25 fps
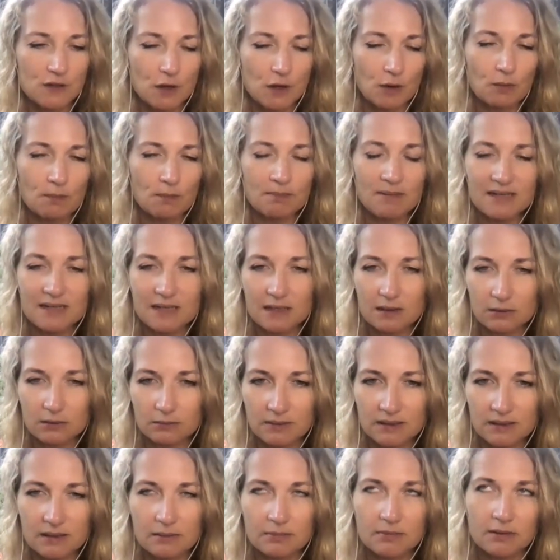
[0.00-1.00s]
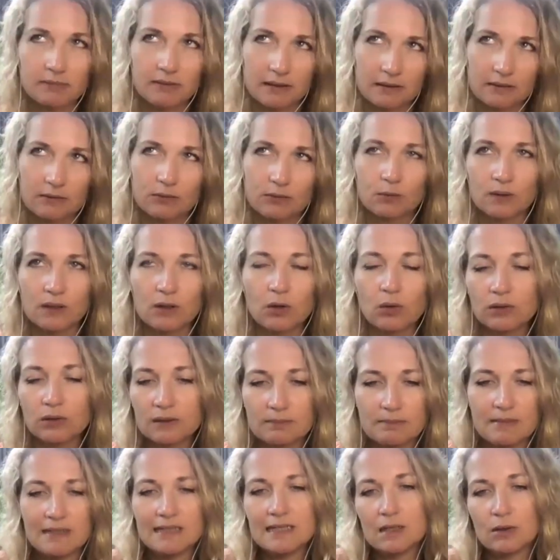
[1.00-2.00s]
medical medium, I mean, we call it
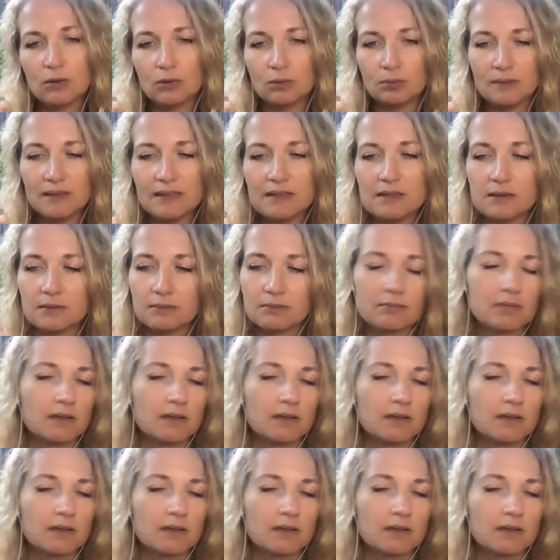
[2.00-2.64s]
medical medium,